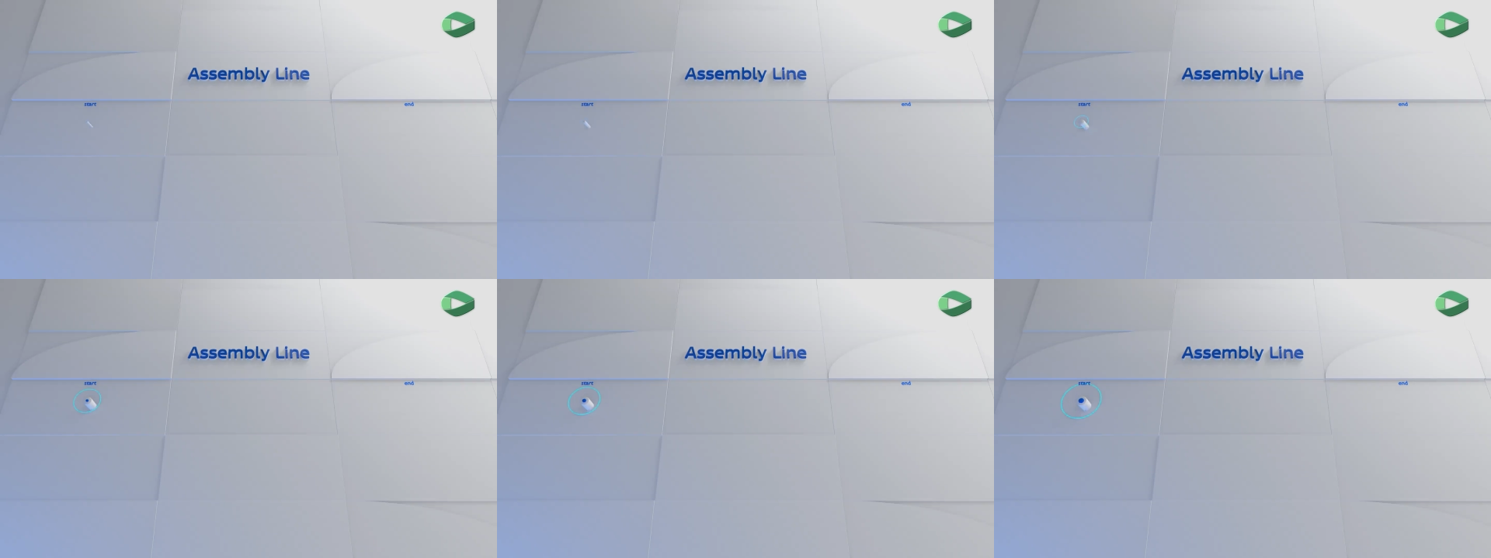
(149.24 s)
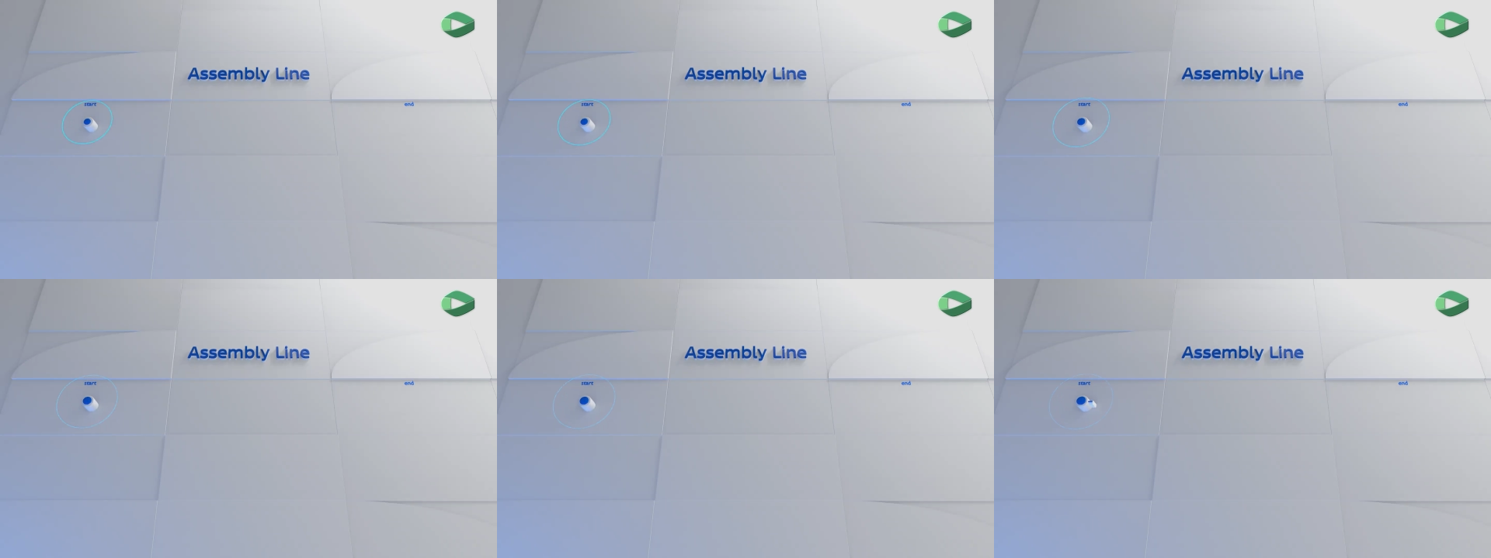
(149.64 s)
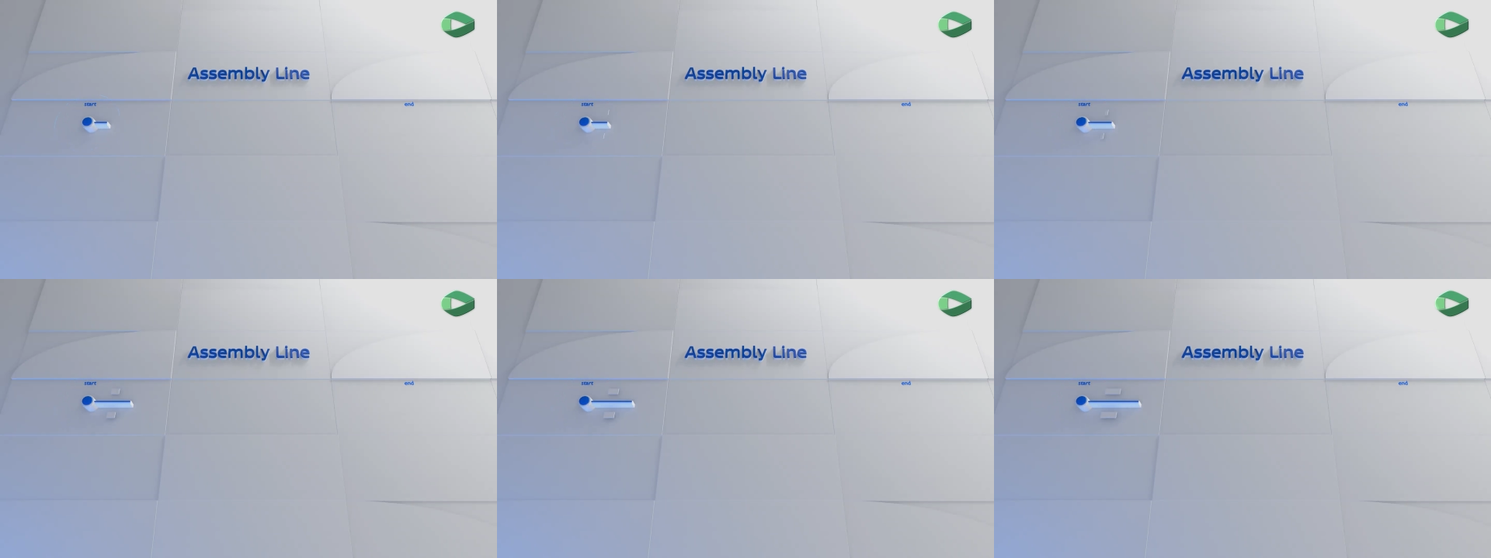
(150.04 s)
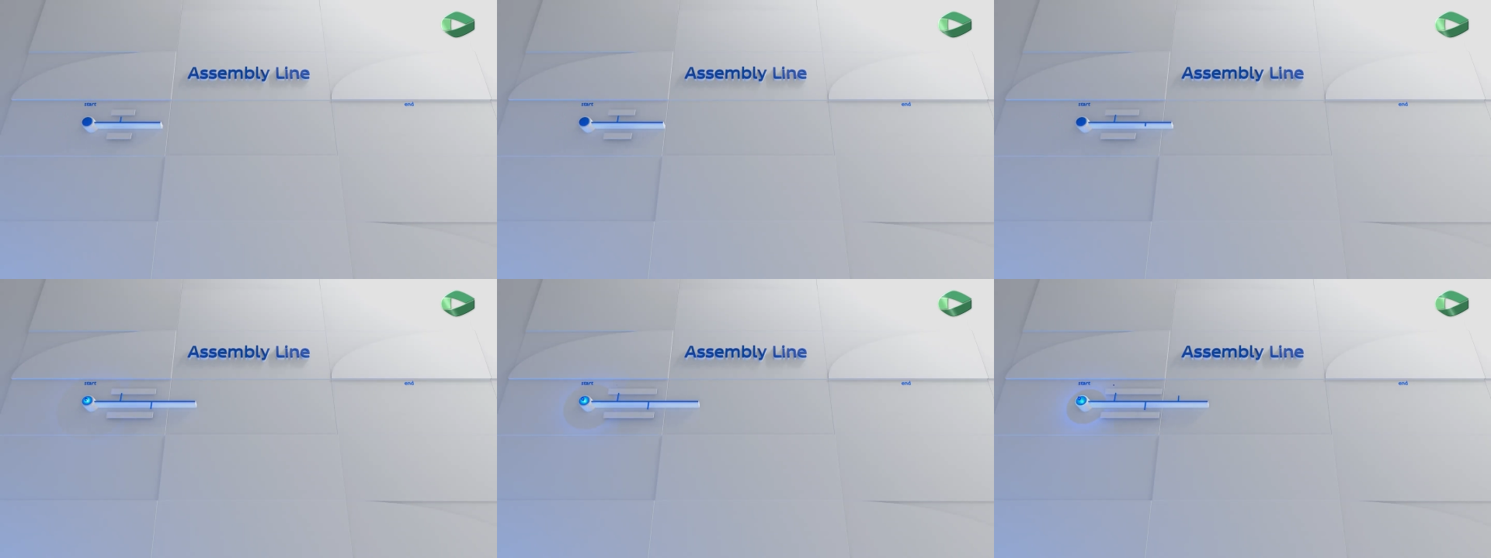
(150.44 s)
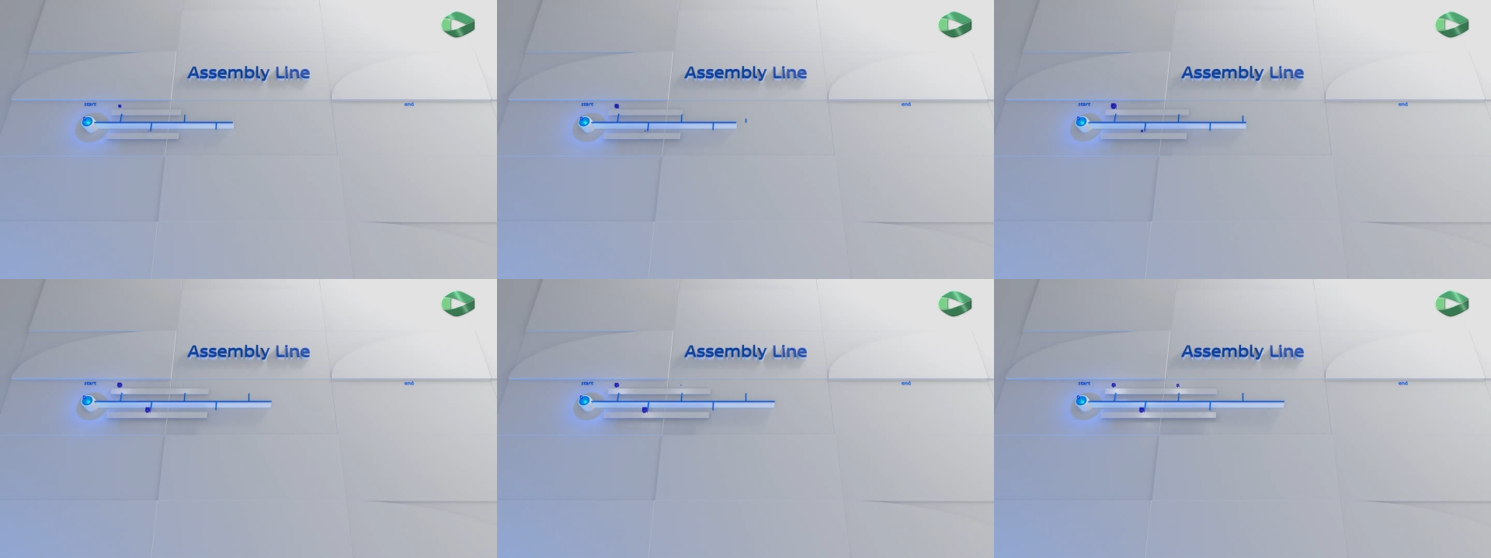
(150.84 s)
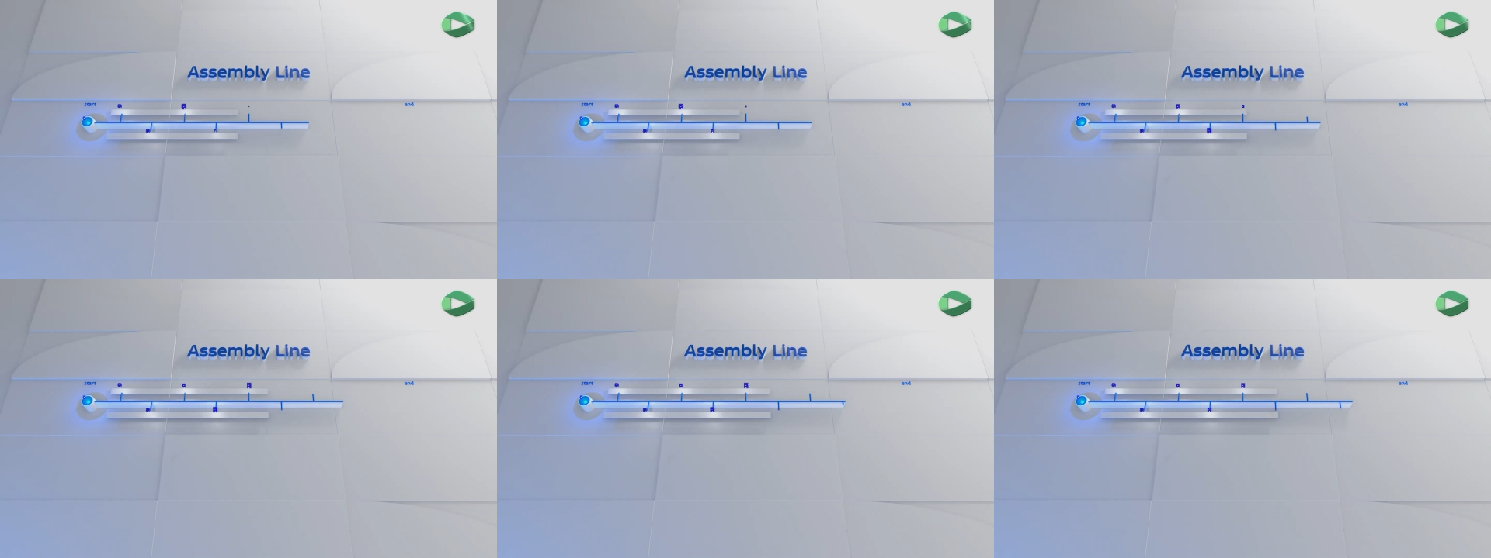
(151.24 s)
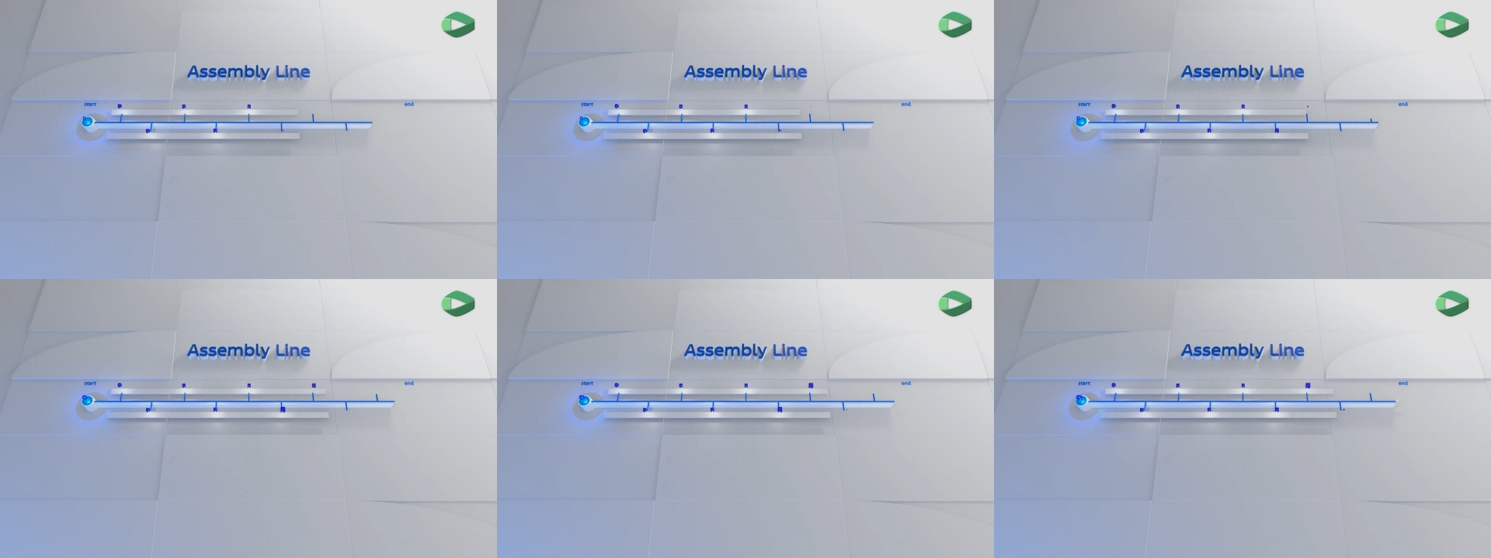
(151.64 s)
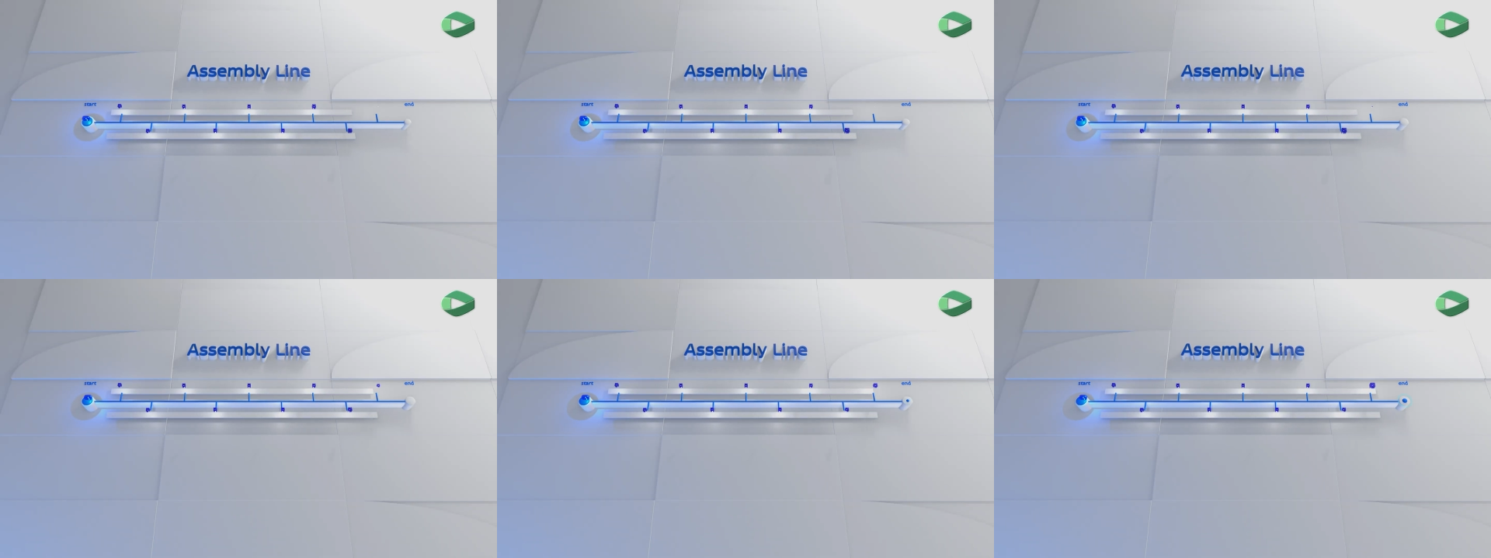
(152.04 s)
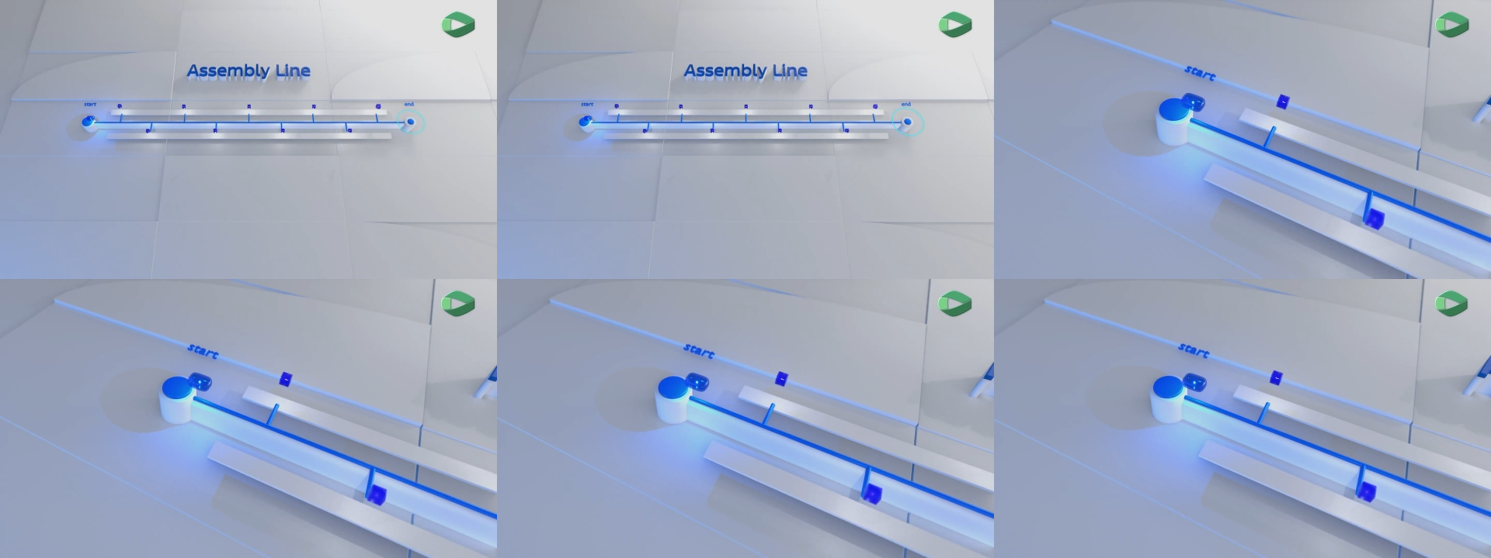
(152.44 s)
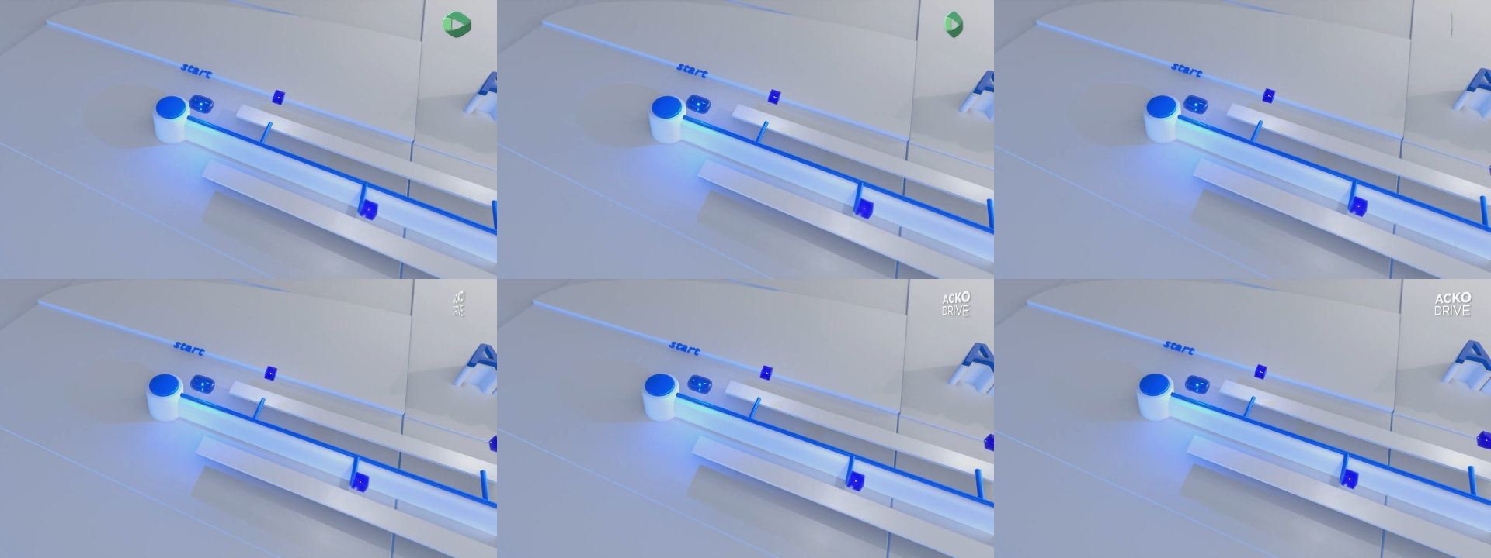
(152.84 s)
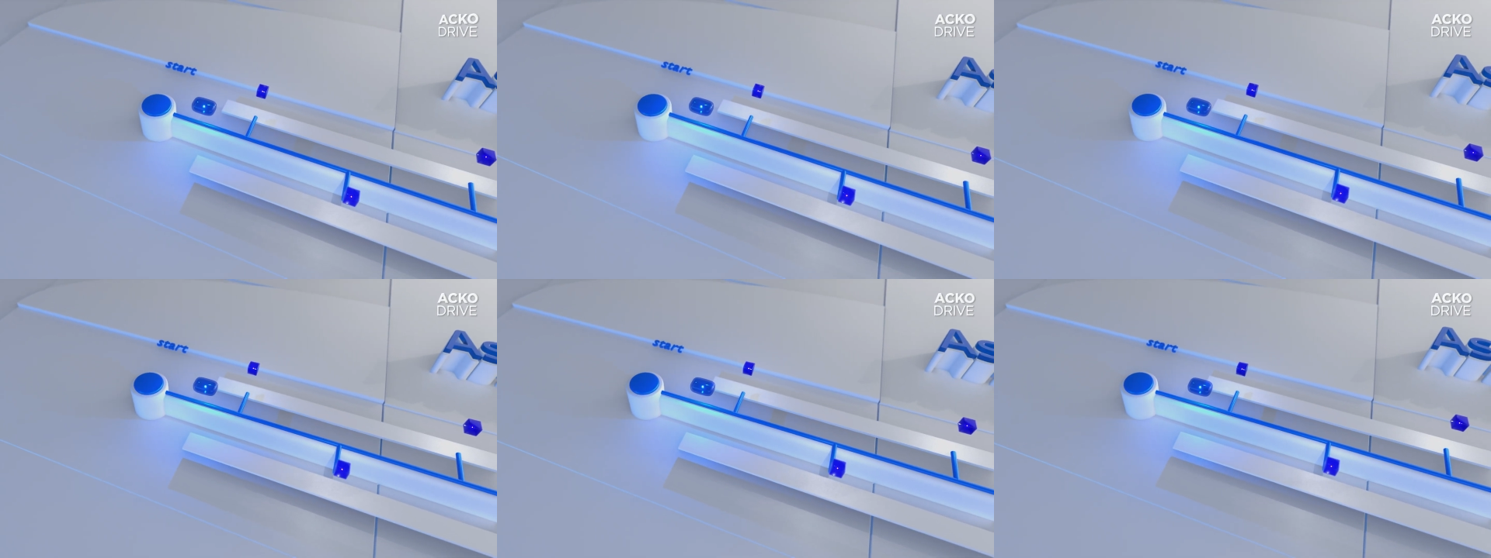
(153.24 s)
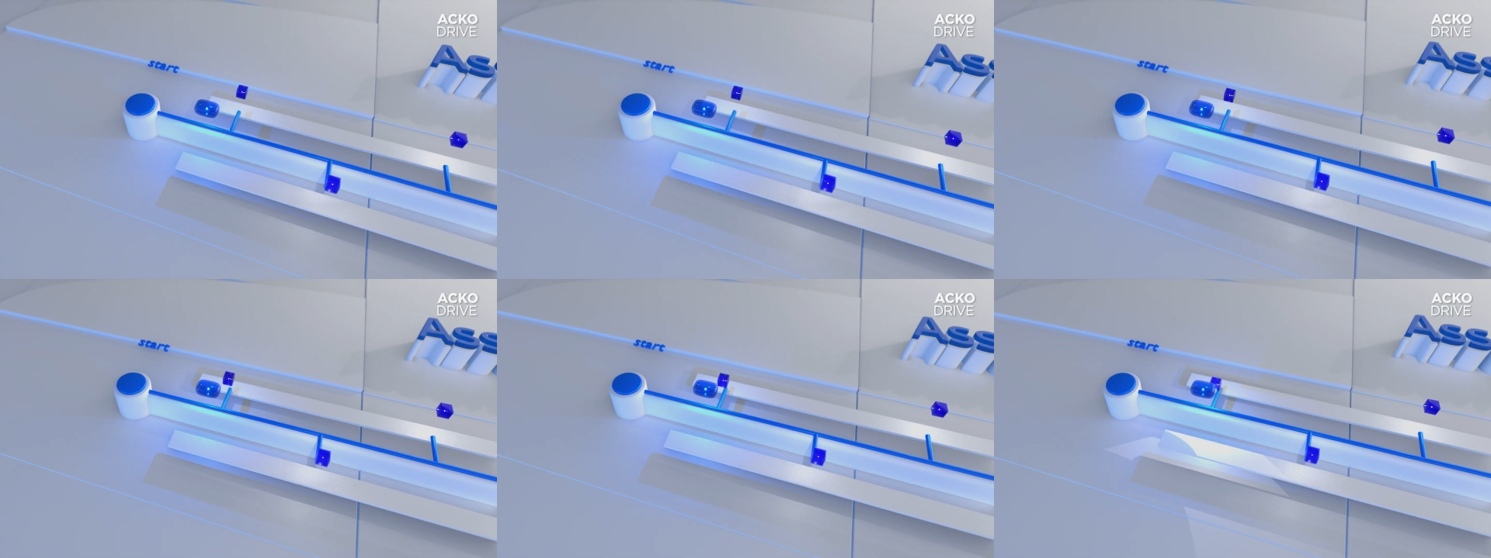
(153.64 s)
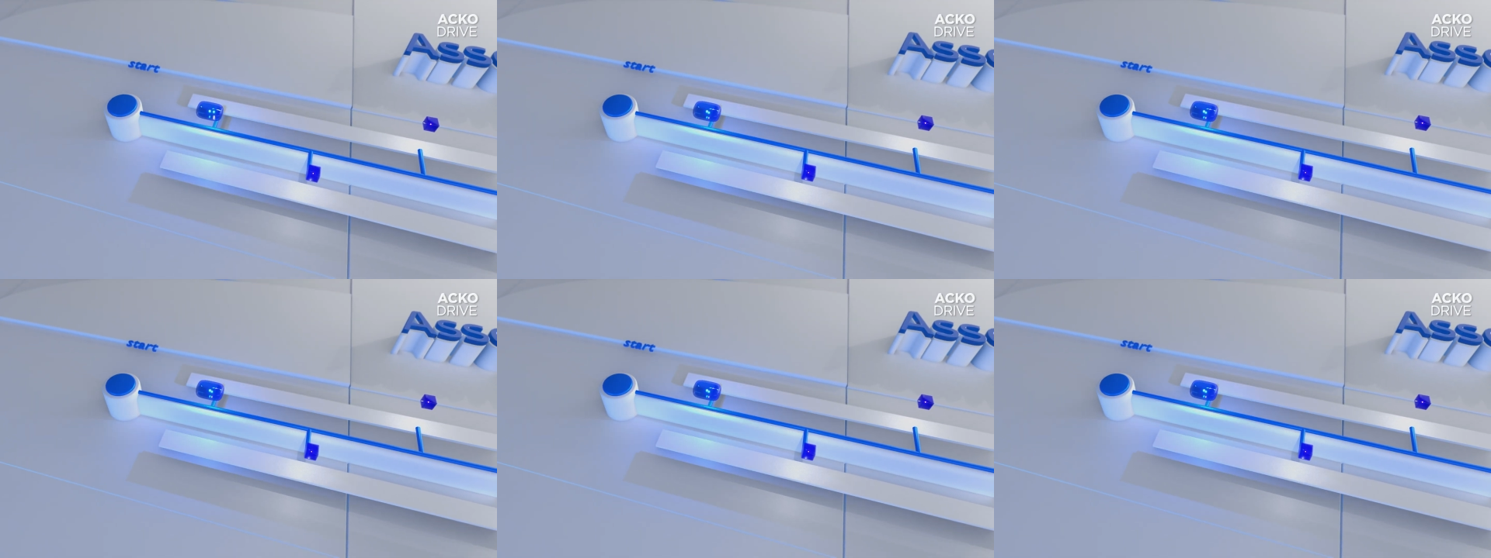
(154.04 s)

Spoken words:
(no speaker visible)